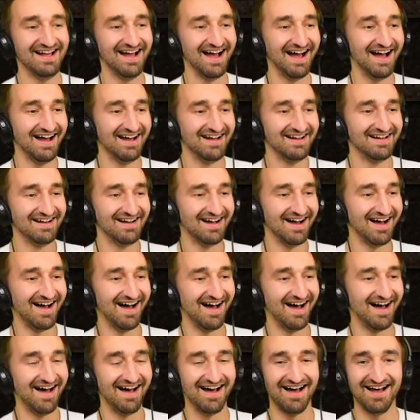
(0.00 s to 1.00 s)
number one
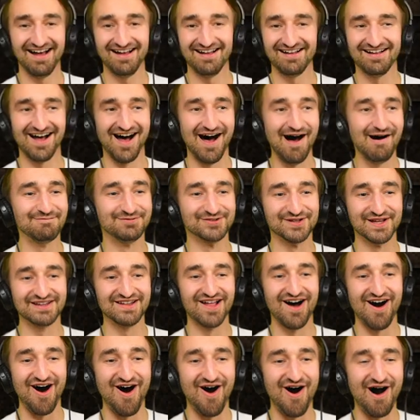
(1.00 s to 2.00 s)
global. That's I'm, no,
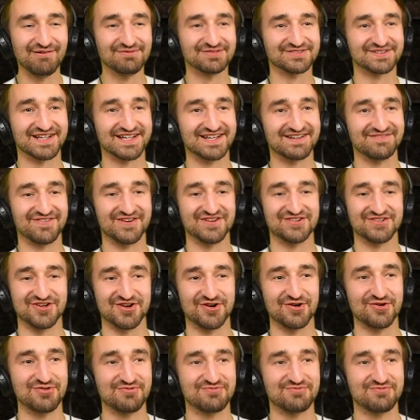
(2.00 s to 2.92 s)
I'm leaving you,